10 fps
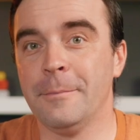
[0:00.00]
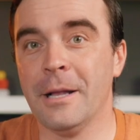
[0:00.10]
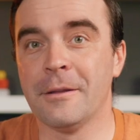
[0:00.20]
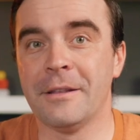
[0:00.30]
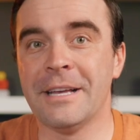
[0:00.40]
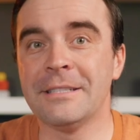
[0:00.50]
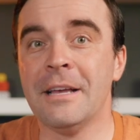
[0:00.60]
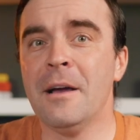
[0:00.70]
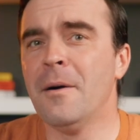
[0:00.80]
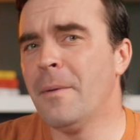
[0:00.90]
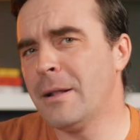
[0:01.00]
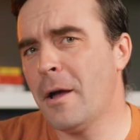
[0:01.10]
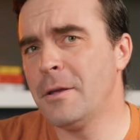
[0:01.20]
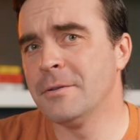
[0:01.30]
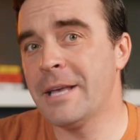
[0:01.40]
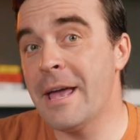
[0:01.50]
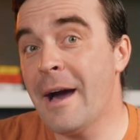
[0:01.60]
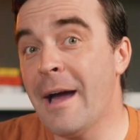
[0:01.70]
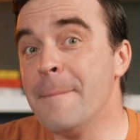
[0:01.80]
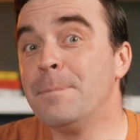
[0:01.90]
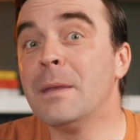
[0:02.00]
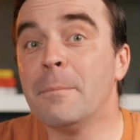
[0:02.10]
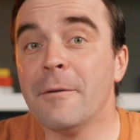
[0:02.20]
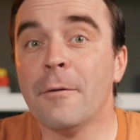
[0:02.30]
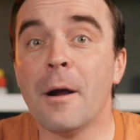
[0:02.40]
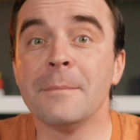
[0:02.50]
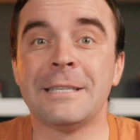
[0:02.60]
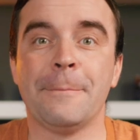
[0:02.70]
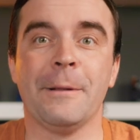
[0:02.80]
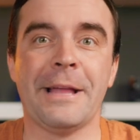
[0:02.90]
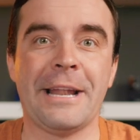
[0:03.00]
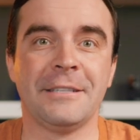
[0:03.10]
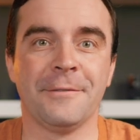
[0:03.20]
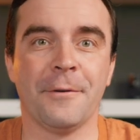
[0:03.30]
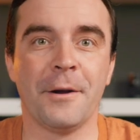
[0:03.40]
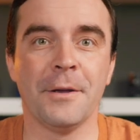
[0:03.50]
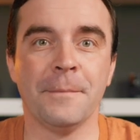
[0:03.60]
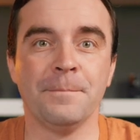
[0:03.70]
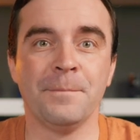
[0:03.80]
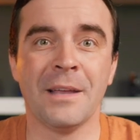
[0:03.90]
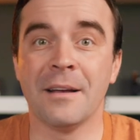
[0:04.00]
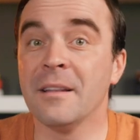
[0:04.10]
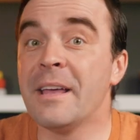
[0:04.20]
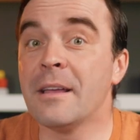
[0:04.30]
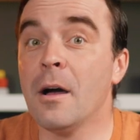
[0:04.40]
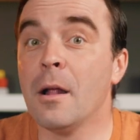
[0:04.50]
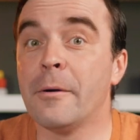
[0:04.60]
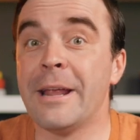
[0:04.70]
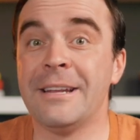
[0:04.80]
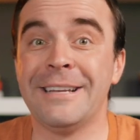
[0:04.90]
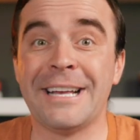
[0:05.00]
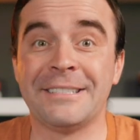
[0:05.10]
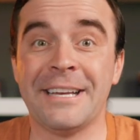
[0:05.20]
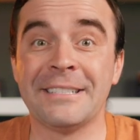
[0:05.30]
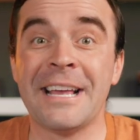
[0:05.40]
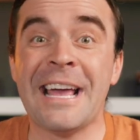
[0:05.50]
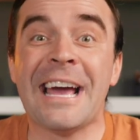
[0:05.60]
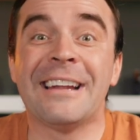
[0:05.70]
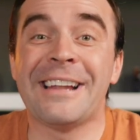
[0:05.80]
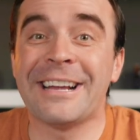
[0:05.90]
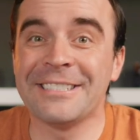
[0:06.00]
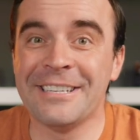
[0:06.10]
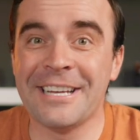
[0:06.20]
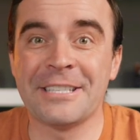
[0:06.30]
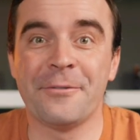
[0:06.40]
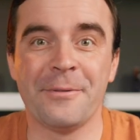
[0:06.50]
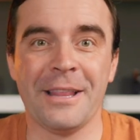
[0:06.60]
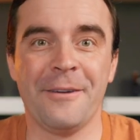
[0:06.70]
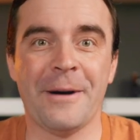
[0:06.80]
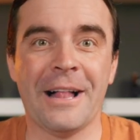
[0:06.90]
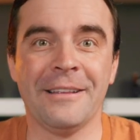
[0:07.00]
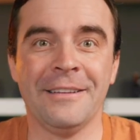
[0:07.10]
build on this, why not use AI to perform simple edits for you? Gling already does this, and it actually does it really well.